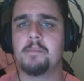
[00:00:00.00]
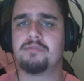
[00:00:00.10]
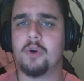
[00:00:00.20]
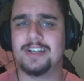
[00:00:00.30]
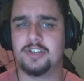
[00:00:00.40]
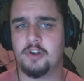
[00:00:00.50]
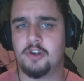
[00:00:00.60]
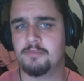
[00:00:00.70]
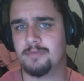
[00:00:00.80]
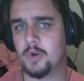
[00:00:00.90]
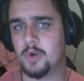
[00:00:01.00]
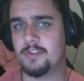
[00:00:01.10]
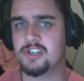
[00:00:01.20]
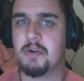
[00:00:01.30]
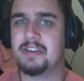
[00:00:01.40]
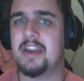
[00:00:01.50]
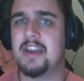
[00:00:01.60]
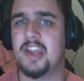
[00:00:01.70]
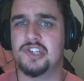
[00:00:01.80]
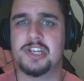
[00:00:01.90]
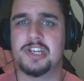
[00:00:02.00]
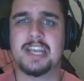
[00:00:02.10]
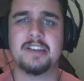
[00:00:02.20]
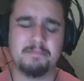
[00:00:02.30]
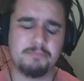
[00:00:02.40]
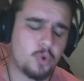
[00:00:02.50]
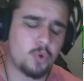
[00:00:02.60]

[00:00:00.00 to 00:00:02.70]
prior to Tom Trbojevic going down injured again and